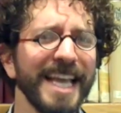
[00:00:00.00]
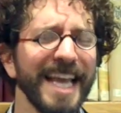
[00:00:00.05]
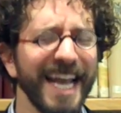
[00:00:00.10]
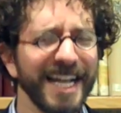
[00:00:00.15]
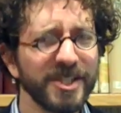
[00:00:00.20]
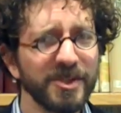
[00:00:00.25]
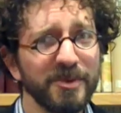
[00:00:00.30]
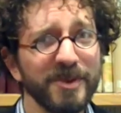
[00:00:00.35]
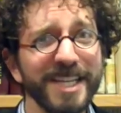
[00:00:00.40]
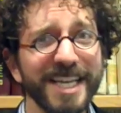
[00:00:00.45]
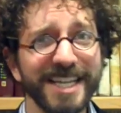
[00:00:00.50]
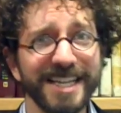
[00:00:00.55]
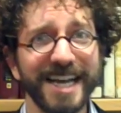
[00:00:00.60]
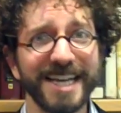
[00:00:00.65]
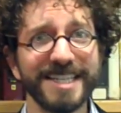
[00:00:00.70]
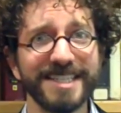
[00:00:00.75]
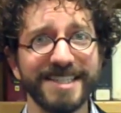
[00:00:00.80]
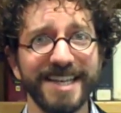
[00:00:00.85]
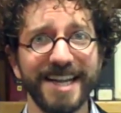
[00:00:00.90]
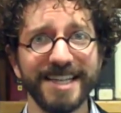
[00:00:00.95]
It's a really
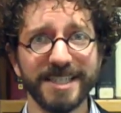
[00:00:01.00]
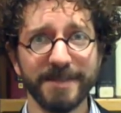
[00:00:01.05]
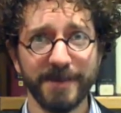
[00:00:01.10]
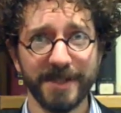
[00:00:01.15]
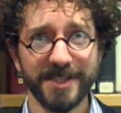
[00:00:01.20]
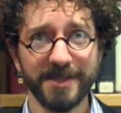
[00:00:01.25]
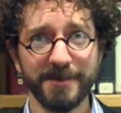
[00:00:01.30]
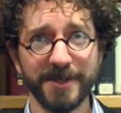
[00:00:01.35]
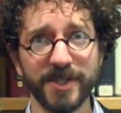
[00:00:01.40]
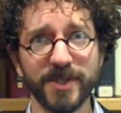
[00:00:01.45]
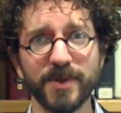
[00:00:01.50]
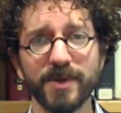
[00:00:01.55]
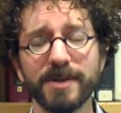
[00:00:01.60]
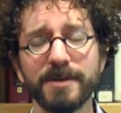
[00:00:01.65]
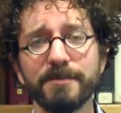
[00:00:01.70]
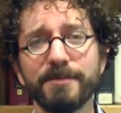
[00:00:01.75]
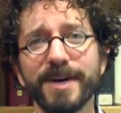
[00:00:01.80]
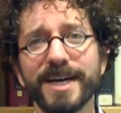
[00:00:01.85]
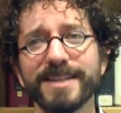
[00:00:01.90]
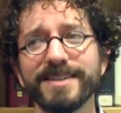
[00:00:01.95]
nice sentiment to be
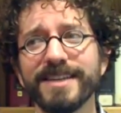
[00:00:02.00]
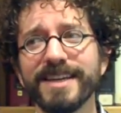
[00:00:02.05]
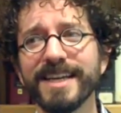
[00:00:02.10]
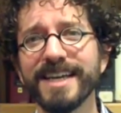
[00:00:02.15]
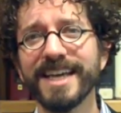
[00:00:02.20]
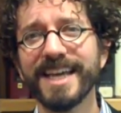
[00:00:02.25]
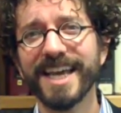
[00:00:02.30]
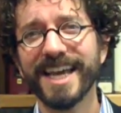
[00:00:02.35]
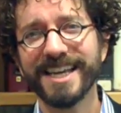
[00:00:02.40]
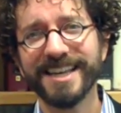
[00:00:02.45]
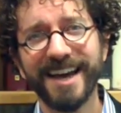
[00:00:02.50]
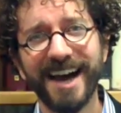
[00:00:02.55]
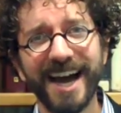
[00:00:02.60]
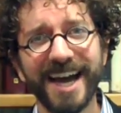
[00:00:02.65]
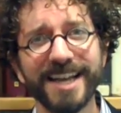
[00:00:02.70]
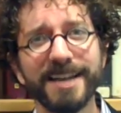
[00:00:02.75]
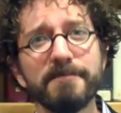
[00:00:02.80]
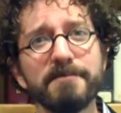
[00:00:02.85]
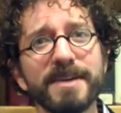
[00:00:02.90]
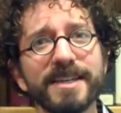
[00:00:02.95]
sure, but it
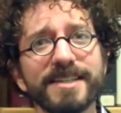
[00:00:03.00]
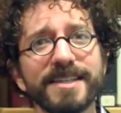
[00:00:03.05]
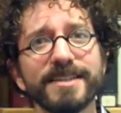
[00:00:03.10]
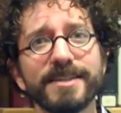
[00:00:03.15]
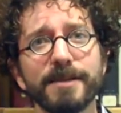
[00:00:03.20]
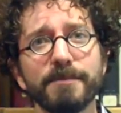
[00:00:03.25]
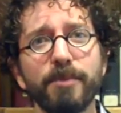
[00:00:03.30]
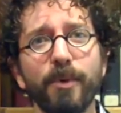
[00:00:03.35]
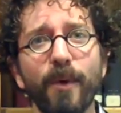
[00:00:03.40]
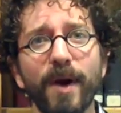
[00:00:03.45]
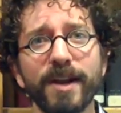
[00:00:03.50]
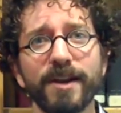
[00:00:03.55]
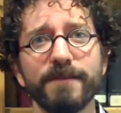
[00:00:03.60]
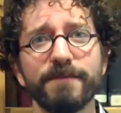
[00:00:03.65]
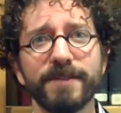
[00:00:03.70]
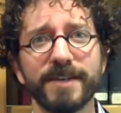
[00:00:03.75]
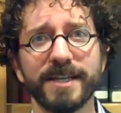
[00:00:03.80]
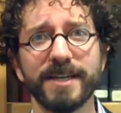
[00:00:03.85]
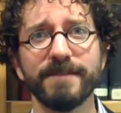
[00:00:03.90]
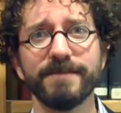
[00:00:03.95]
kind of misses the point of
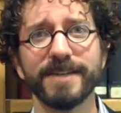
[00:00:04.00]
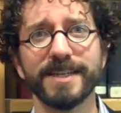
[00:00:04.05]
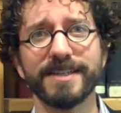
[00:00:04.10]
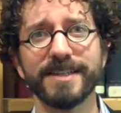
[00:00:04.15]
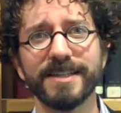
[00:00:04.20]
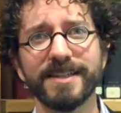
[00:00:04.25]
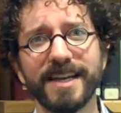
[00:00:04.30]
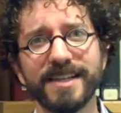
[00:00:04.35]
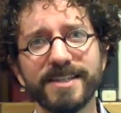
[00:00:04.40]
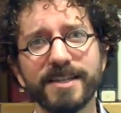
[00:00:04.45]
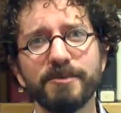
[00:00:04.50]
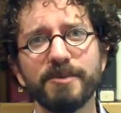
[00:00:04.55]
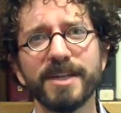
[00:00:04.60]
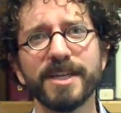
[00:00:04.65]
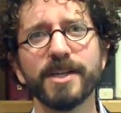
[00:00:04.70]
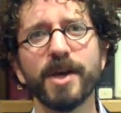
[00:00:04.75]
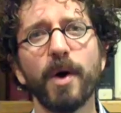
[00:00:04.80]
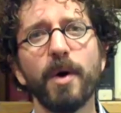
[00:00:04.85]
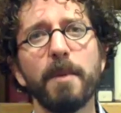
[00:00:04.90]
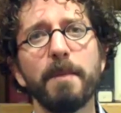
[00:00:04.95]
forgiveness. It doesn't
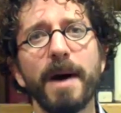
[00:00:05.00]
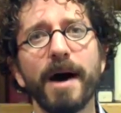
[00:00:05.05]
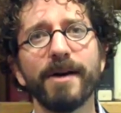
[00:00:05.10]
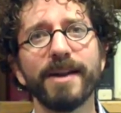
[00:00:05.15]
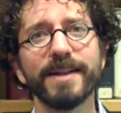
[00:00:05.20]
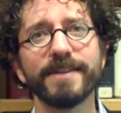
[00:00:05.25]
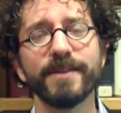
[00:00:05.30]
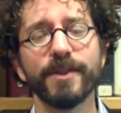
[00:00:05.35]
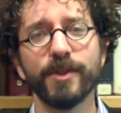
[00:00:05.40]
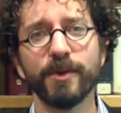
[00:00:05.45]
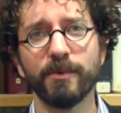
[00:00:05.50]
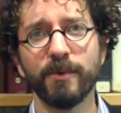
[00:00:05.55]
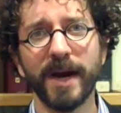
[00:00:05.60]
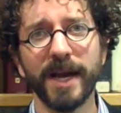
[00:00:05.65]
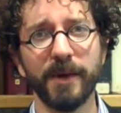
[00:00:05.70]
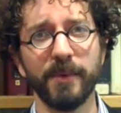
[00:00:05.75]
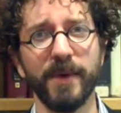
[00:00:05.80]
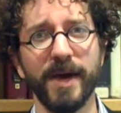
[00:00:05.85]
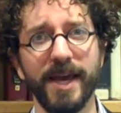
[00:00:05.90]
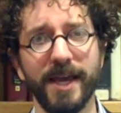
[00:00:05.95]
really go about it the
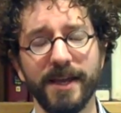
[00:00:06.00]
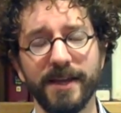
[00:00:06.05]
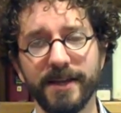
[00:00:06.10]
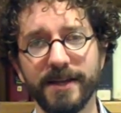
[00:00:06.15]
right way.